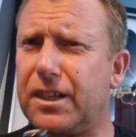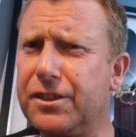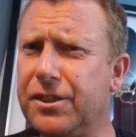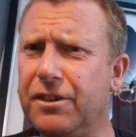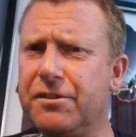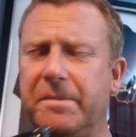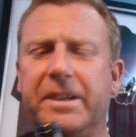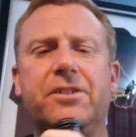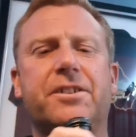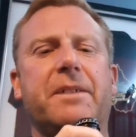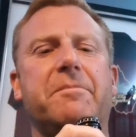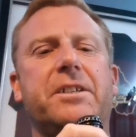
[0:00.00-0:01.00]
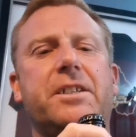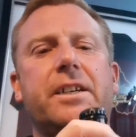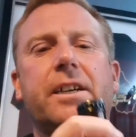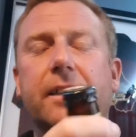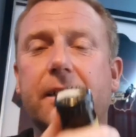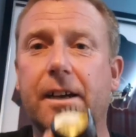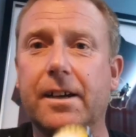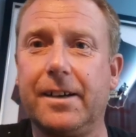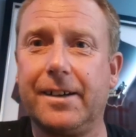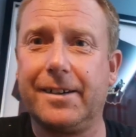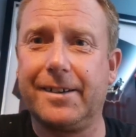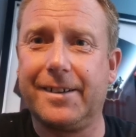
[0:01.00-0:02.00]
Excuse me, just had me tea.
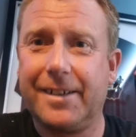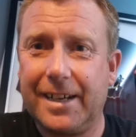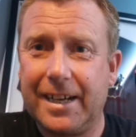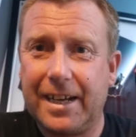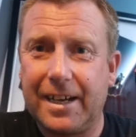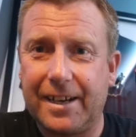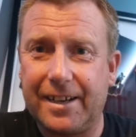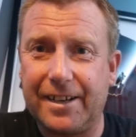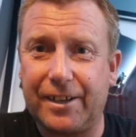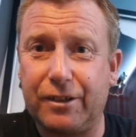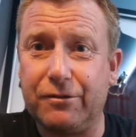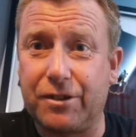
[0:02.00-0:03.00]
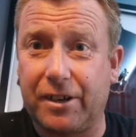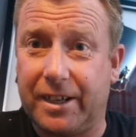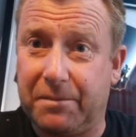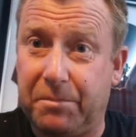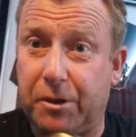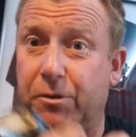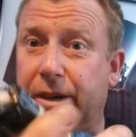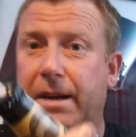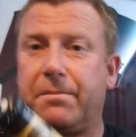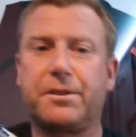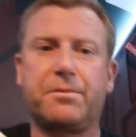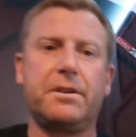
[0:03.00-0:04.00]
Goose Island bottle
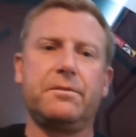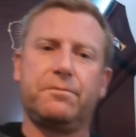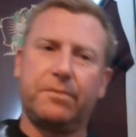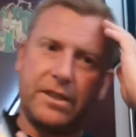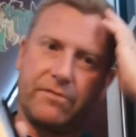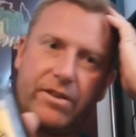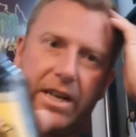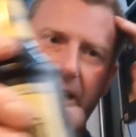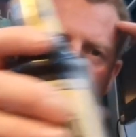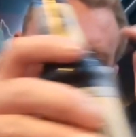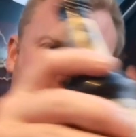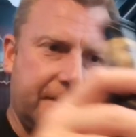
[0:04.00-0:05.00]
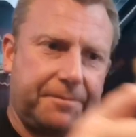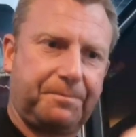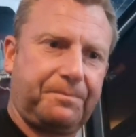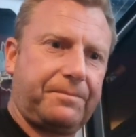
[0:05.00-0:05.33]
cap as well, which I really like.